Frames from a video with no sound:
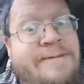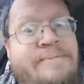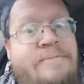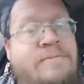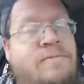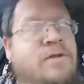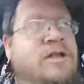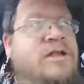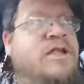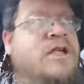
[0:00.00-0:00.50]

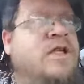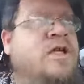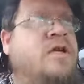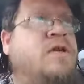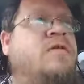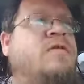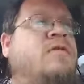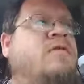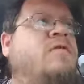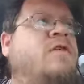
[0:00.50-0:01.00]
What's
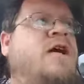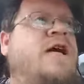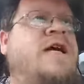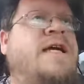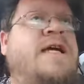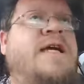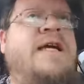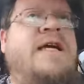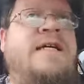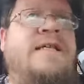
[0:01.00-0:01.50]
new, right,
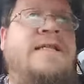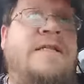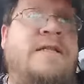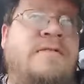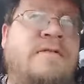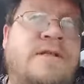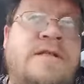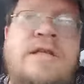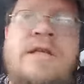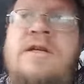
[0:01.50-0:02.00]
guys?
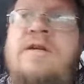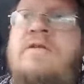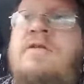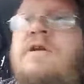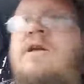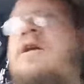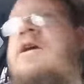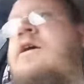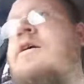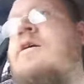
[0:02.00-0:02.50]
What's new?
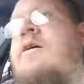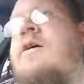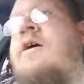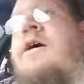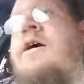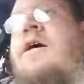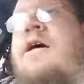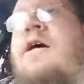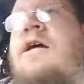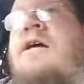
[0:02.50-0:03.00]

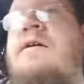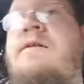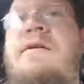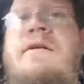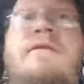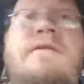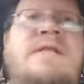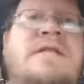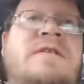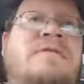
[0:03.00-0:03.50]

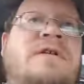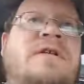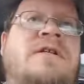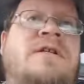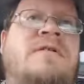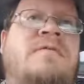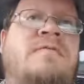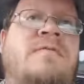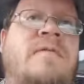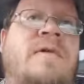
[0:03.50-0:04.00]
See what
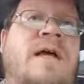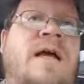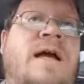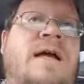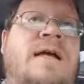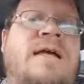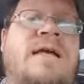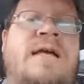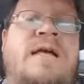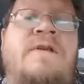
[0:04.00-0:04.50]
I
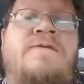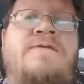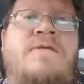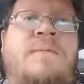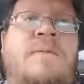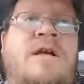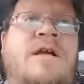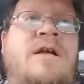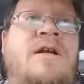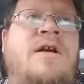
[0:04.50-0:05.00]
can get for
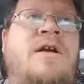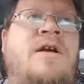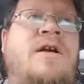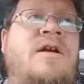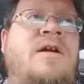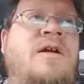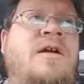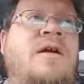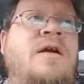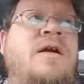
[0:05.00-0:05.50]
me and
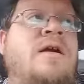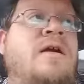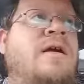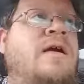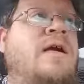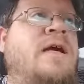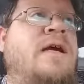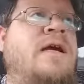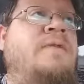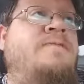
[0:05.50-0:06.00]
her.
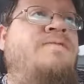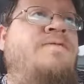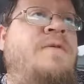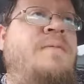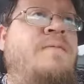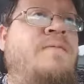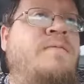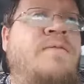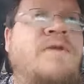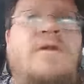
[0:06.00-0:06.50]
And
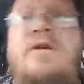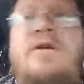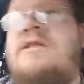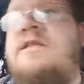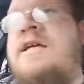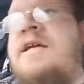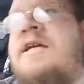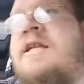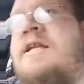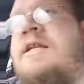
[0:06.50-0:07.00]
from the looks
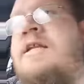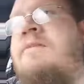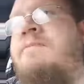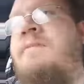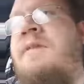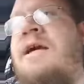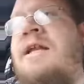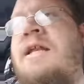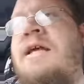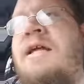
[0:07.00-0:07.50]
at it,
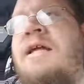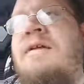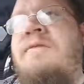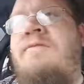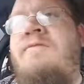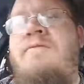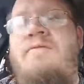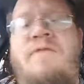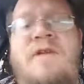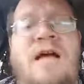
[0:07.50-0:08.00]

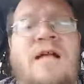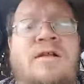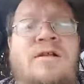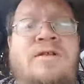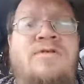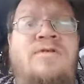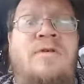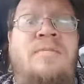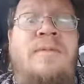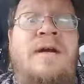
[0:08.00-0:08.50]
dollar
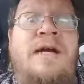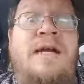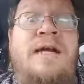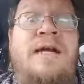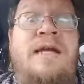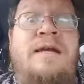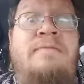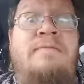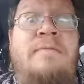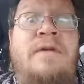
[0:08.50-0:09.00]
store might not
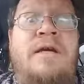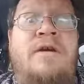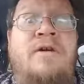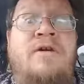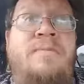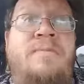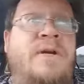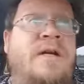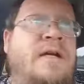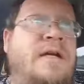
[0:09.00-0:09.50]
even be
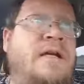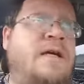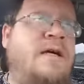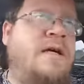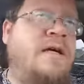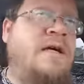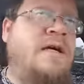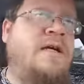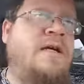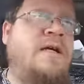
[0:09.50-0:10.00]
open.
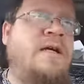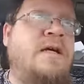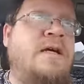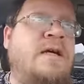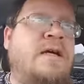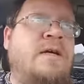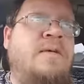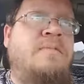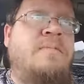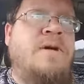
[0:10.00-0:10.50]

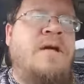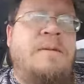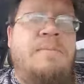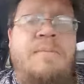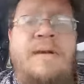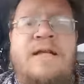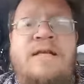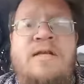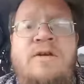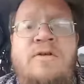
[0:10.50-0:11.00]
But I'm
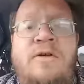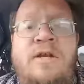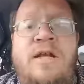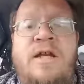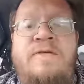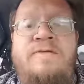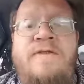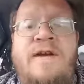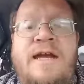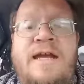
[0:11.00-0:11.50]
about to go in there
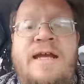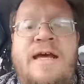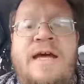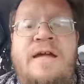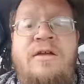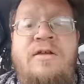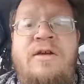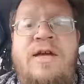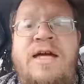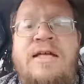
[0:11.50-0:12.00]
and find
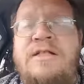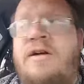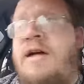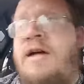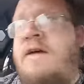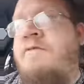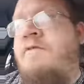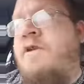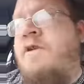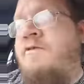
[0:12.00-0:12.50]
out. You guys all
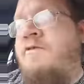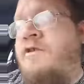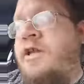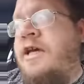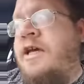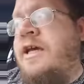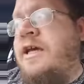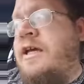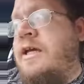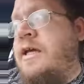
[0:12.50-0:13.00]
have a wonderful
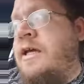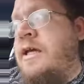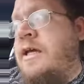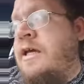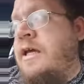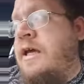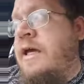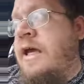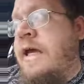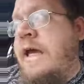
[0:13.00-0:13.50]
day.
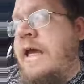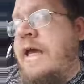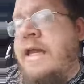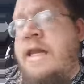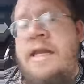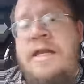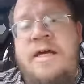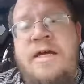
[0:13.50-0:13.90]
And